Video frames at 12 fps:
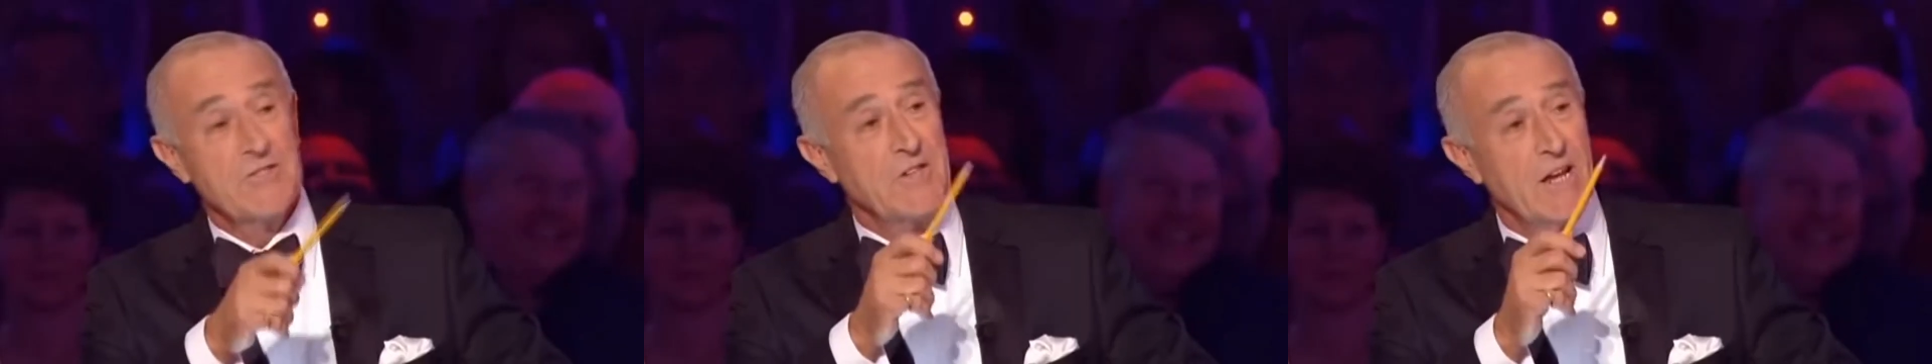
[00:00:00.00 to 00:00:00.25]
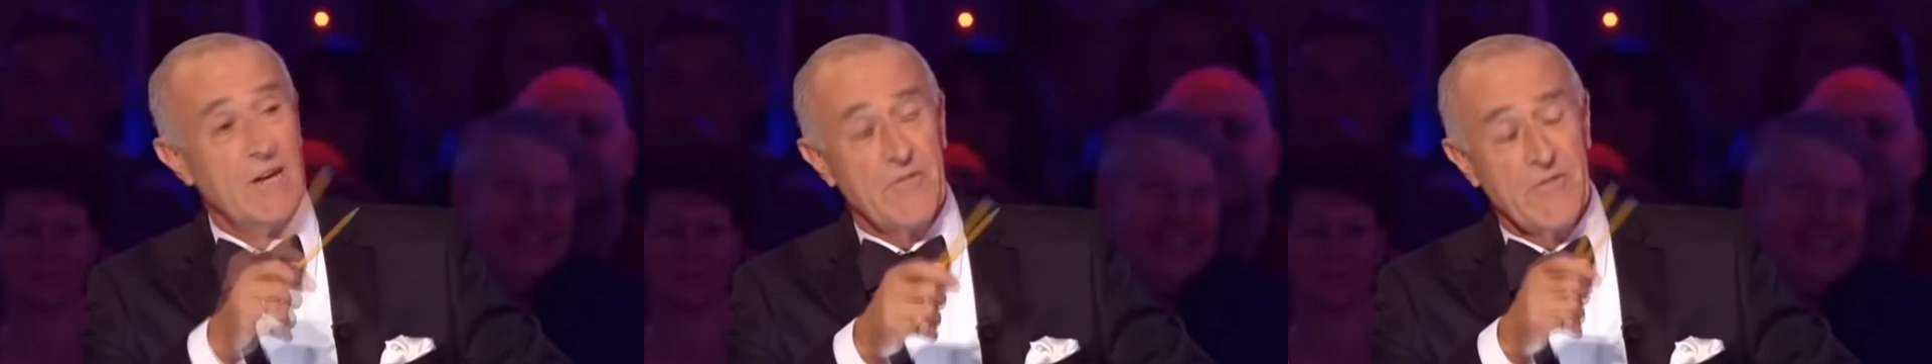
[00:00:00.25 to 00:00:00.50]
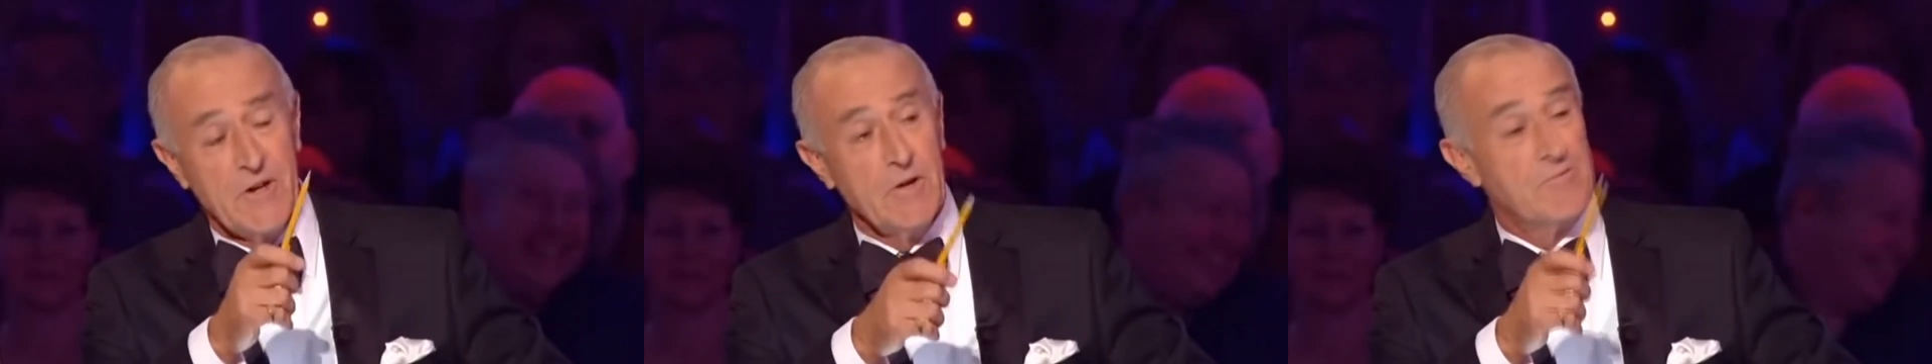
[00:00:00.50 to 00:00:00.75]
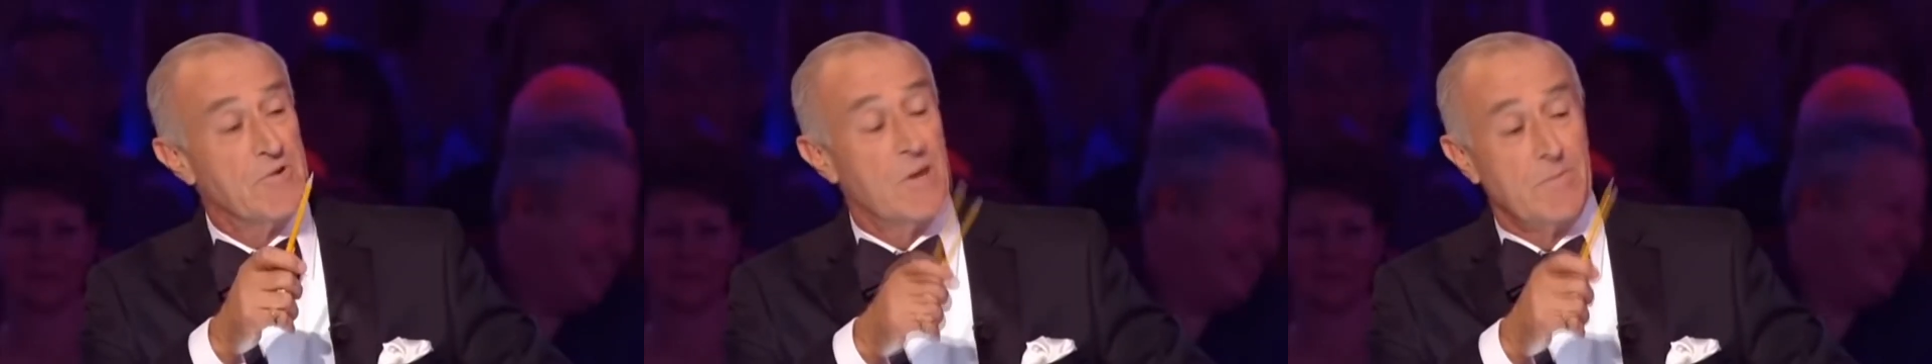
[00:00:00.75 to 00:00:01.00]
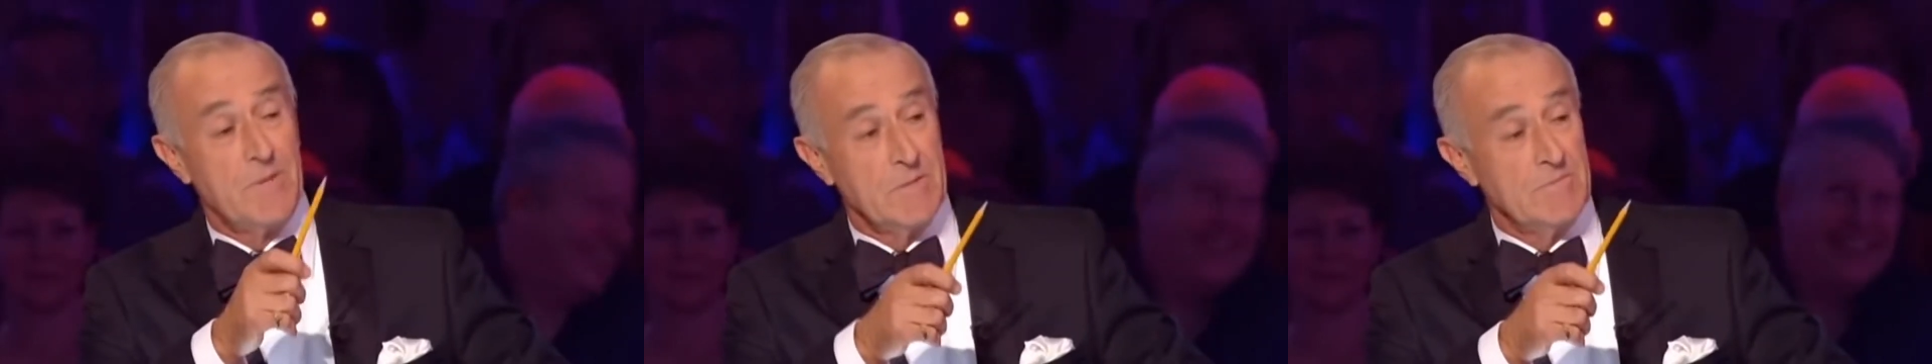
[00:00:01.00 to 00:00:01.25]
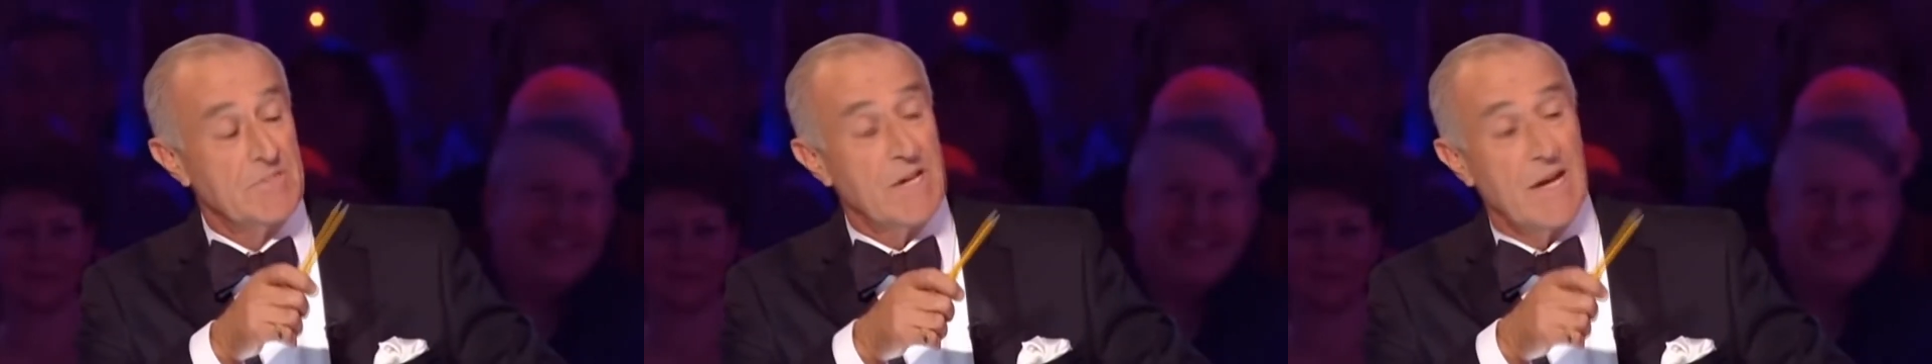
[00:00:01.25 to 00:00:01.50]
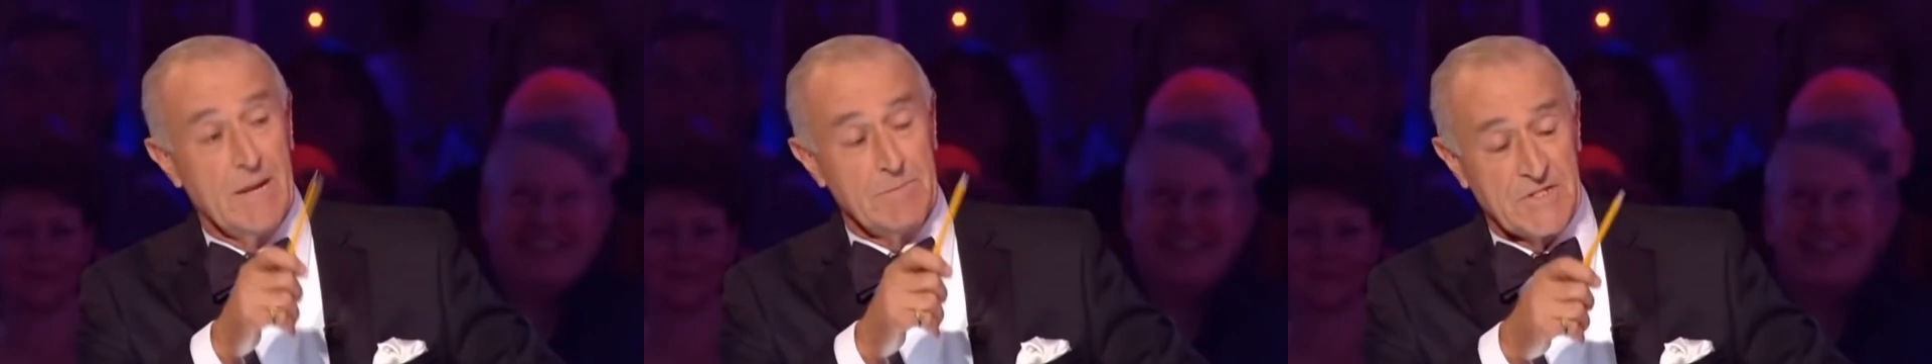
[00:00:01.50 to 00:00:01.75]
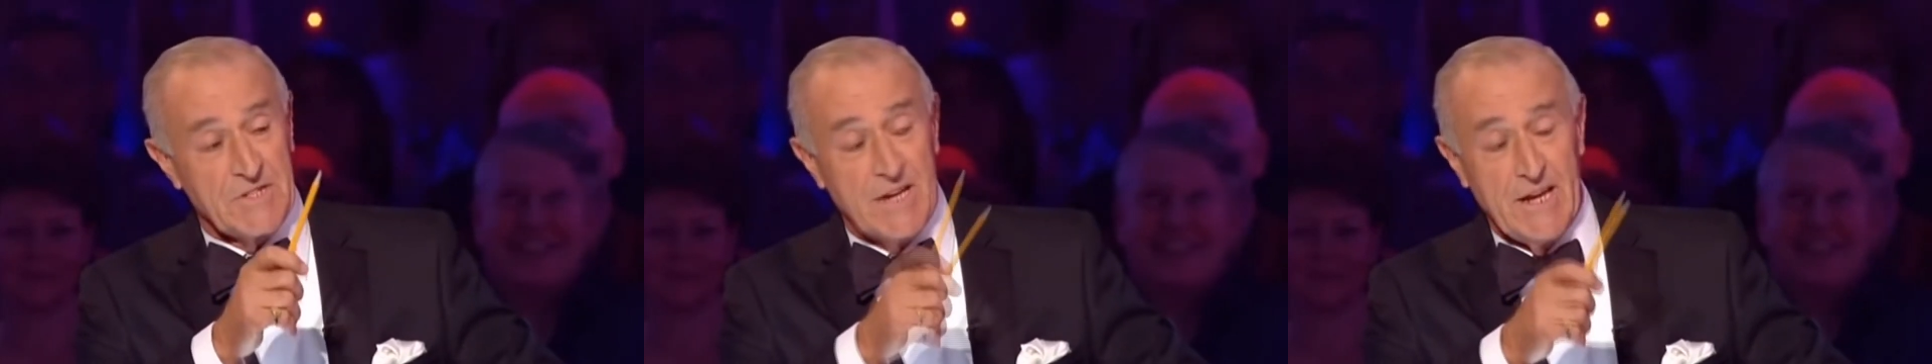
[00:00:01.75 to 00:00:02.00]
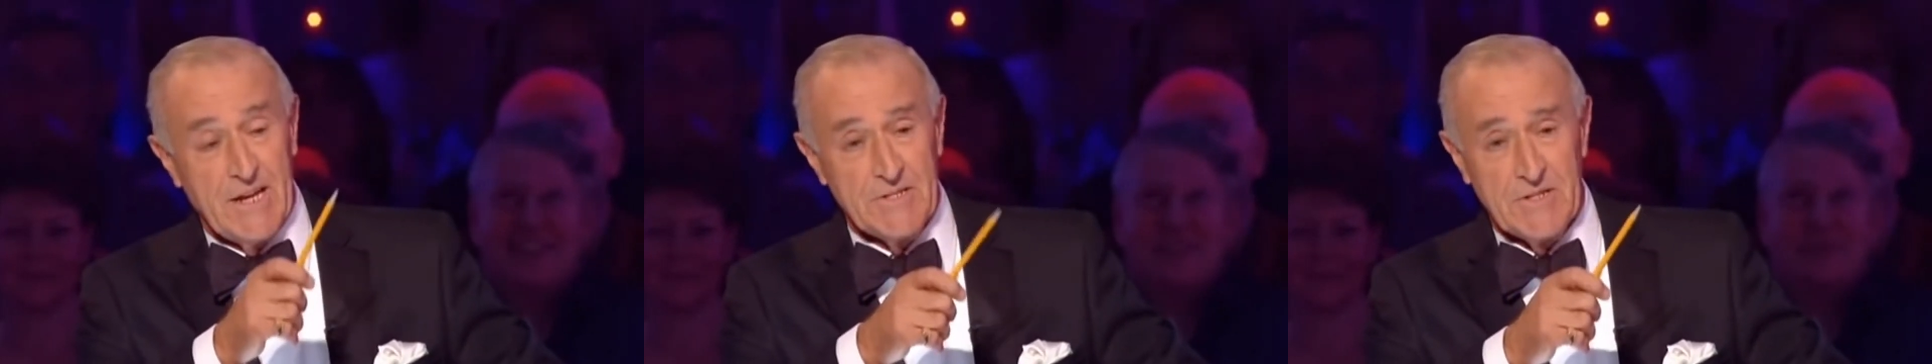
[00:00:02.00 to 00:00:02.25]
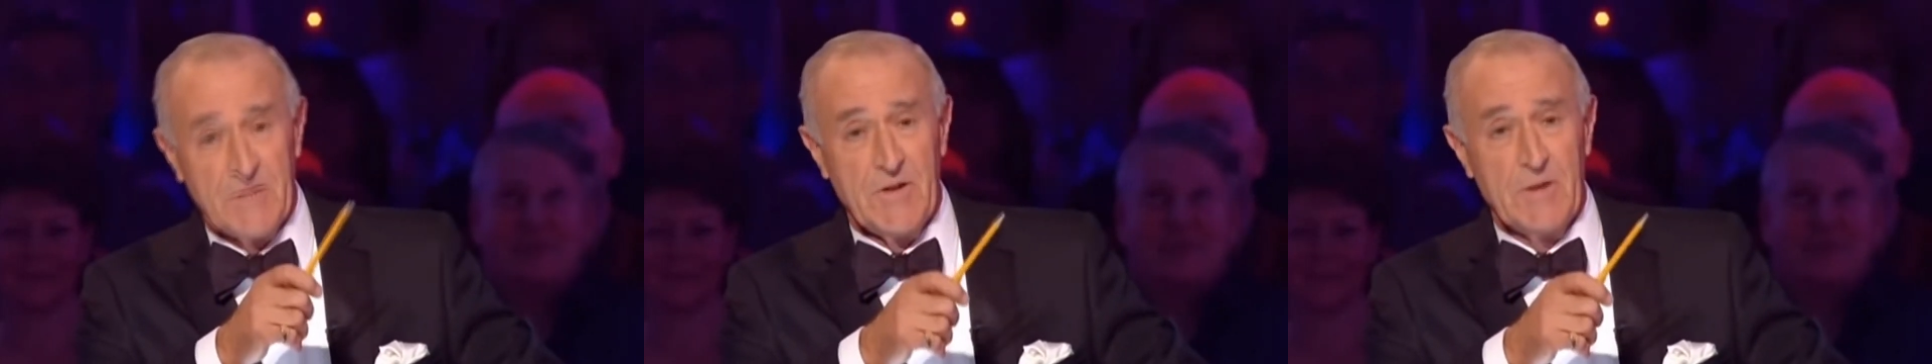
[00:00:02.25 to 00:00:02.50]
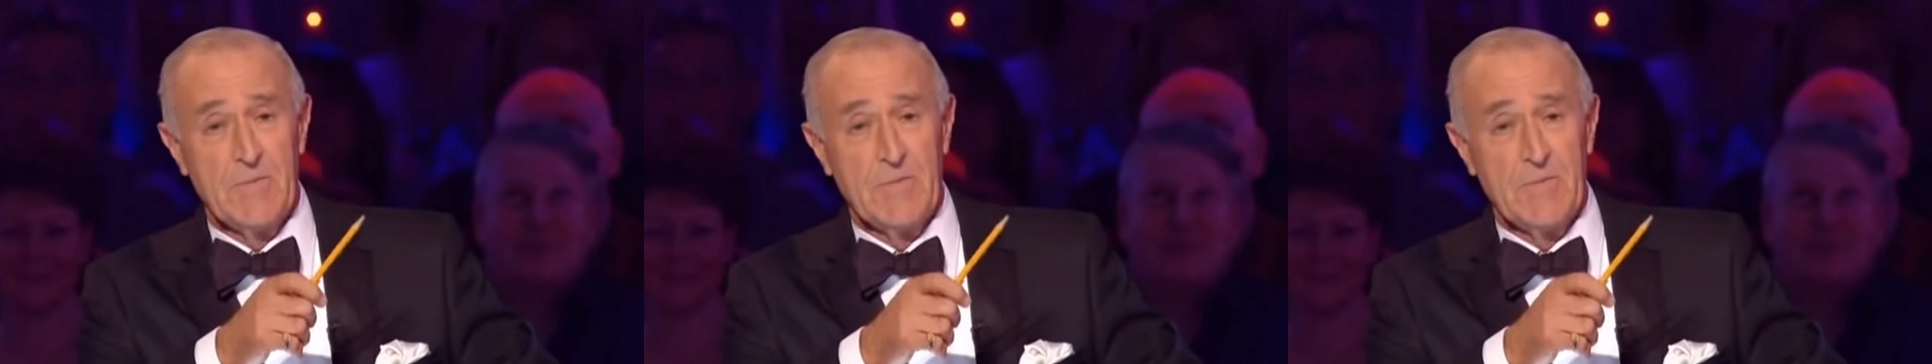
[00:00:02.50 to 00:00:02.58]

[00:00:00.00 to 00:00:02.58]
as the head judge on Strictly Come Dancing.